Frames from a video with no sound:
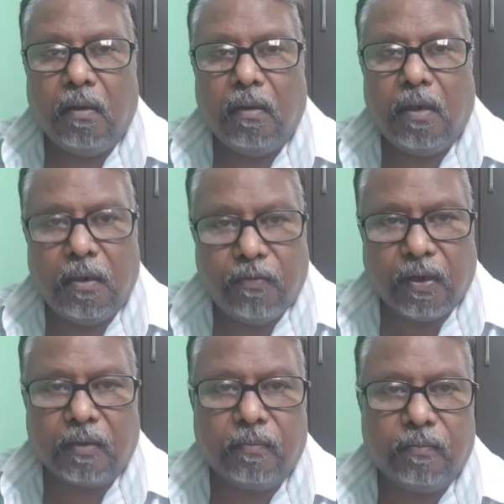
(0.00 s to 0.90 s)

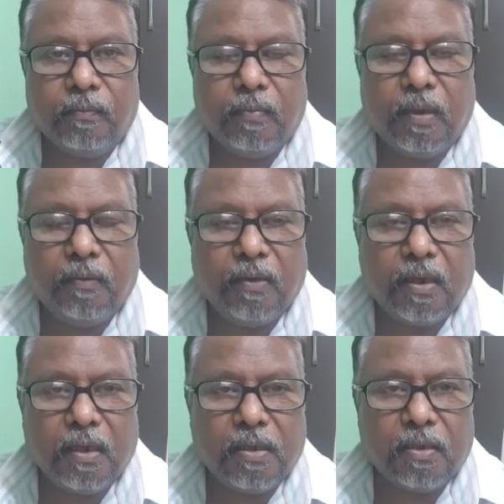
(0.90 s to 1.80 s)
liver. Liver
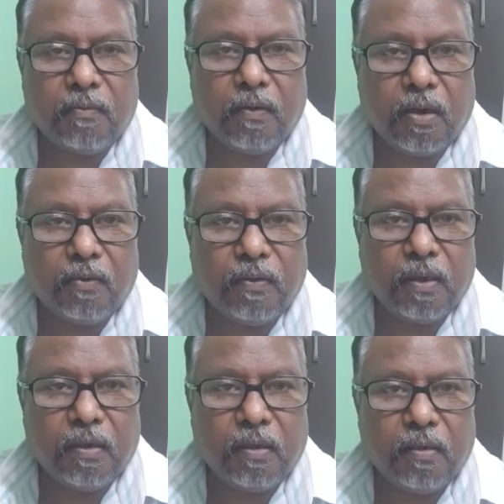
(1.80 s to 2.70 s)
is one of
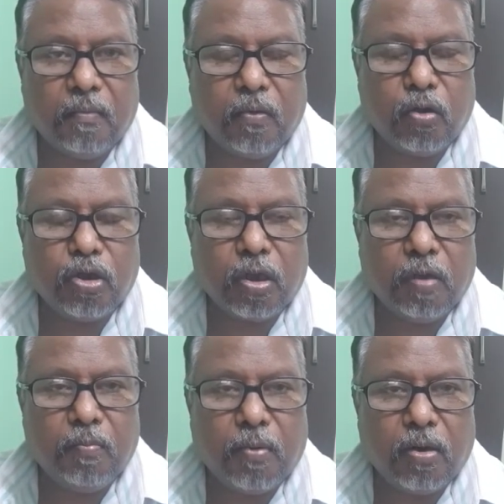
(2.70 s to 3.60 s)
the most
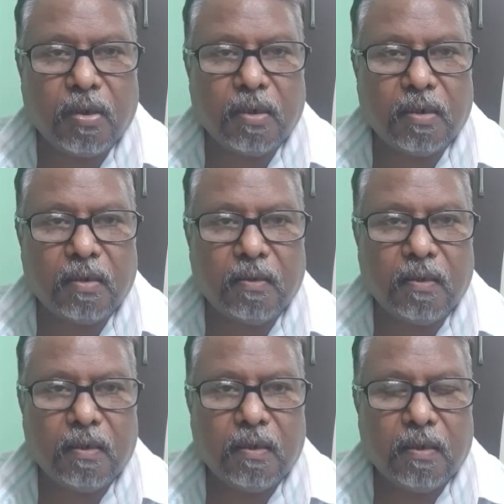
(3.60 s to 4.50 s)
important
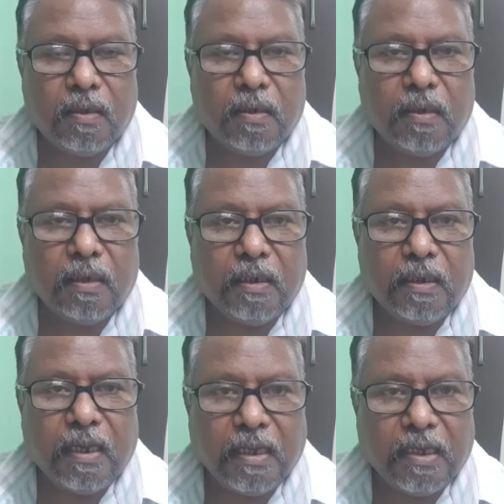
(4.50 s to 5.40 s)

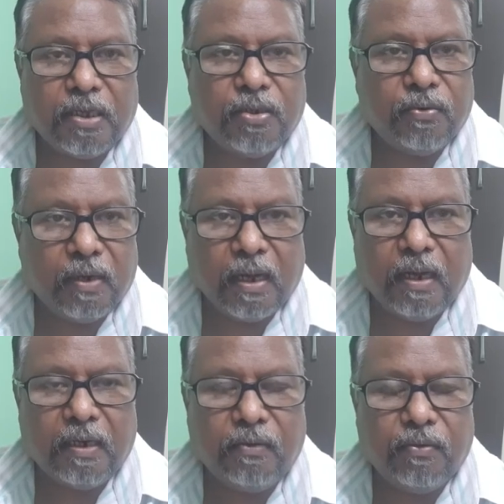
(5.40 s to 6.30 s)
digestive
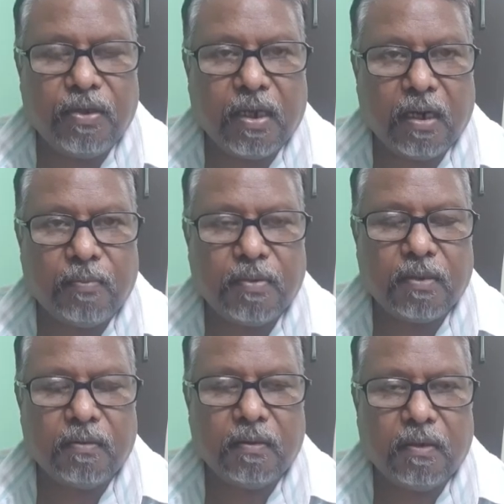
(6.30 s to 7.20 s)
gland which helps
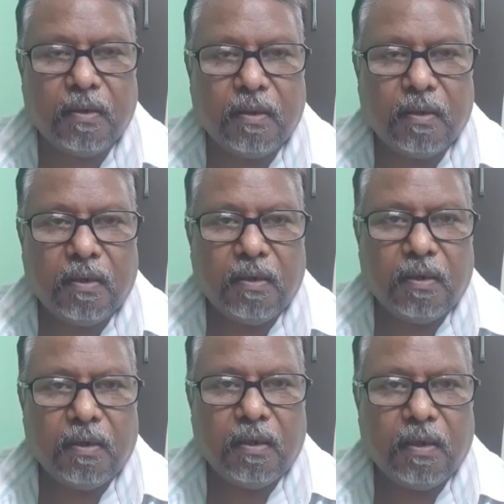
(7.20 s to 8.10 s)

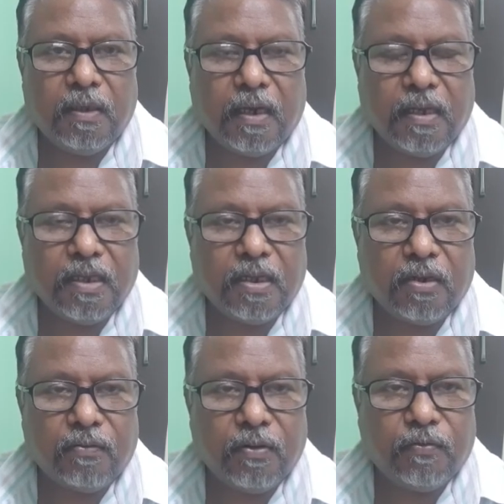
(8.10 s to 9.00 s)
in the digestion
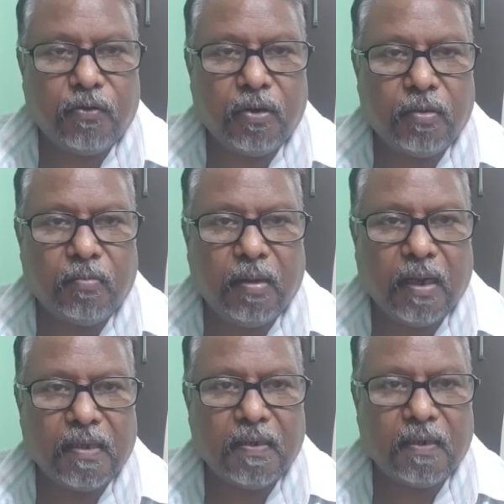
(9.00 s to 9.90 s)
of the food
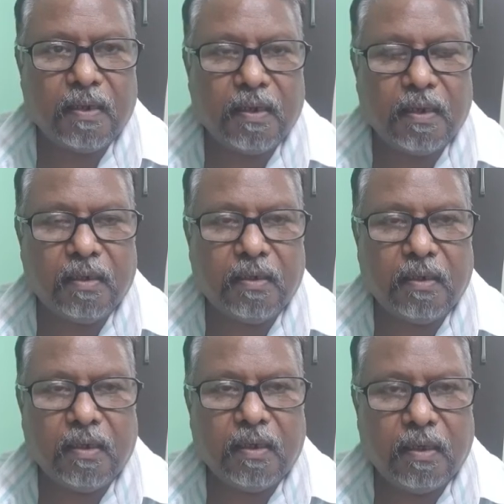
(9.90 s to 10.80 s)
by secreting
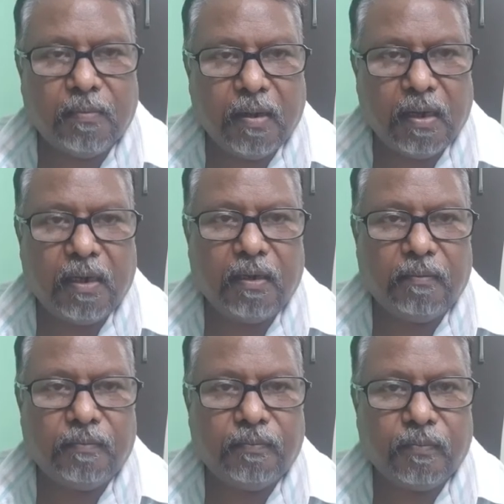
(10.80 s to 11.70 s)
the bile
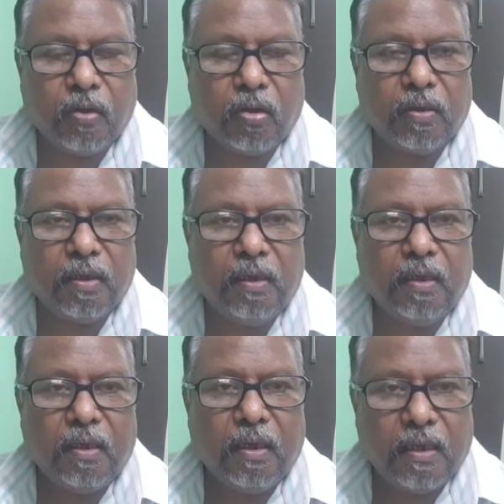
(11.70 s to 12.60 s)
or the
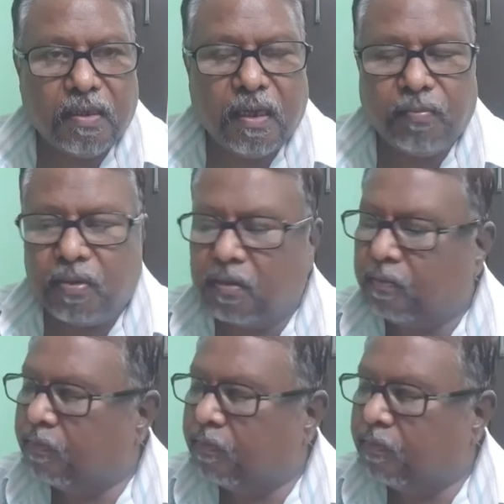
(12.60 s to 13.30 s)
enzymes,